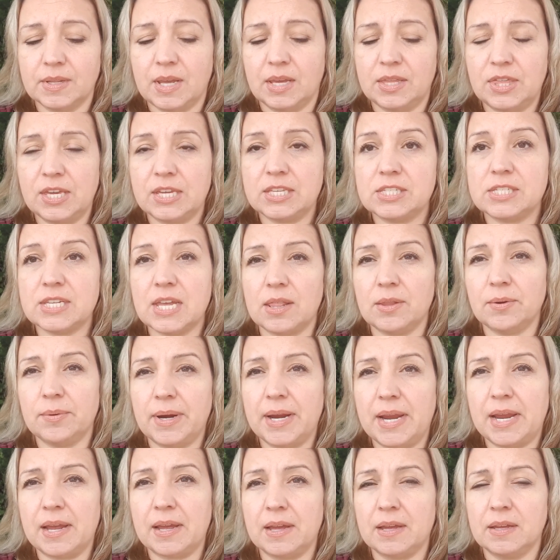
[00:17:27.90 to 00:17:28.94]
think
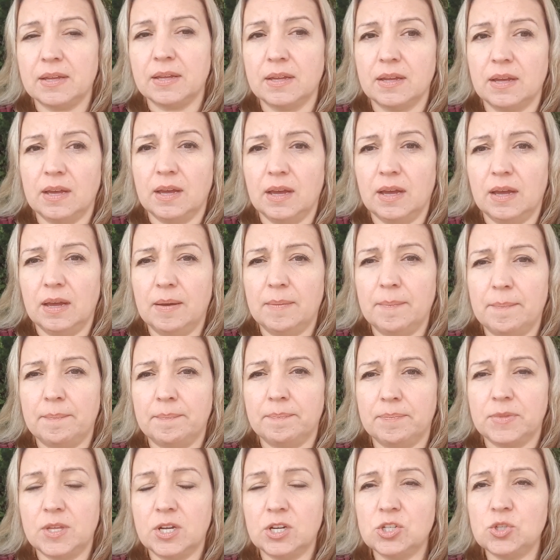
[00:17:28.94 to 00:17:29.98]
celery.
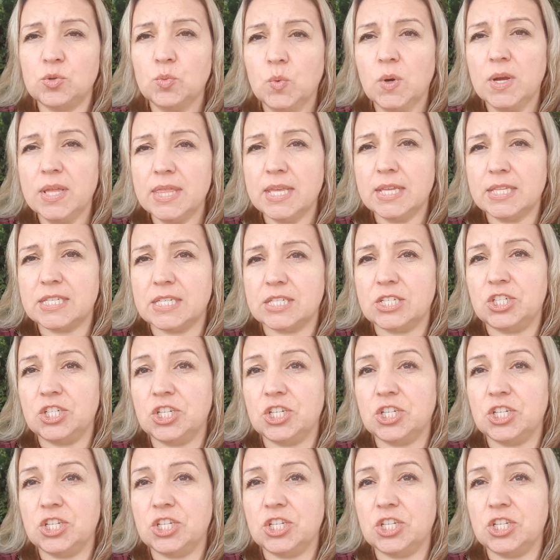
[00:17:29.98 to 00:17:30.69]
There's one that's